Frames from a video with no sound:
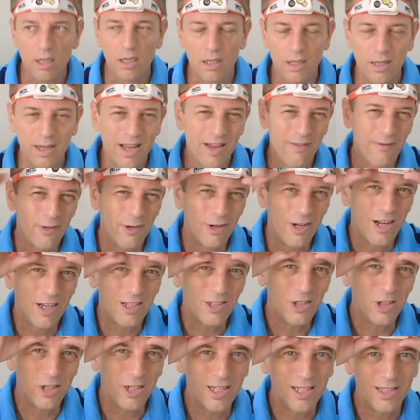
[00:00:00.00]
Yeah, if you're not
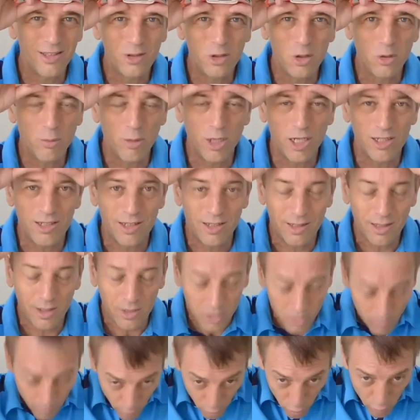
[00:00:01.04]
jerking too much, it
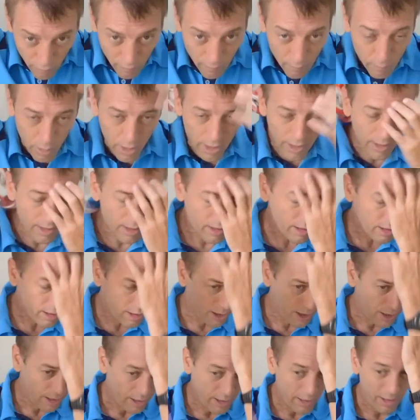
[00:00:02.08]
doesn't move. But
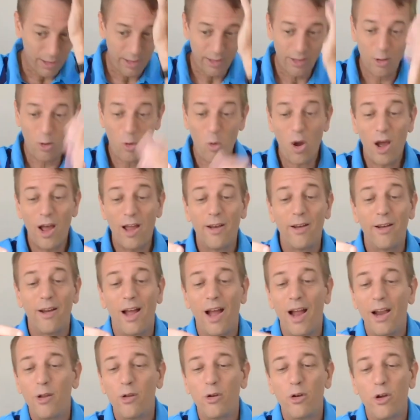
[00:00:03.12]
you know what?
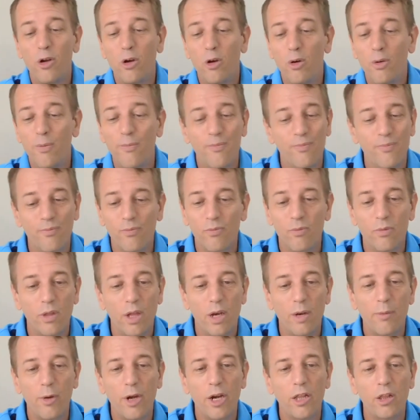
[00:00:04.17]
I don't know that
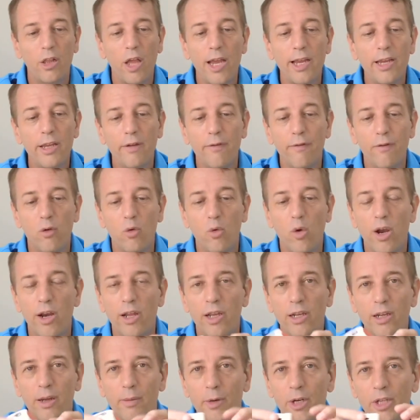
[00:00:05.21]
I'm going to like it for
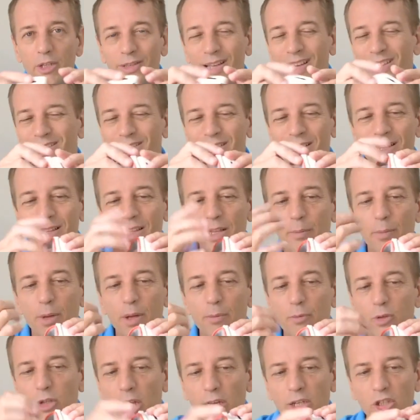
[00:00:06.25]
running. I'm going to test it in the
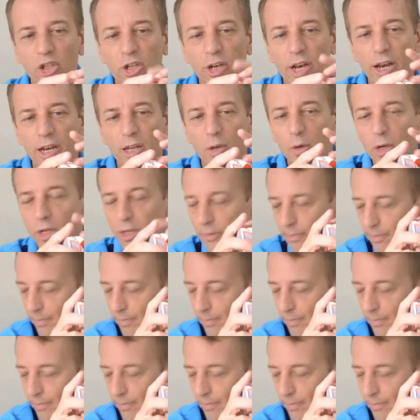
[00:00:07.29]
beam section anyway.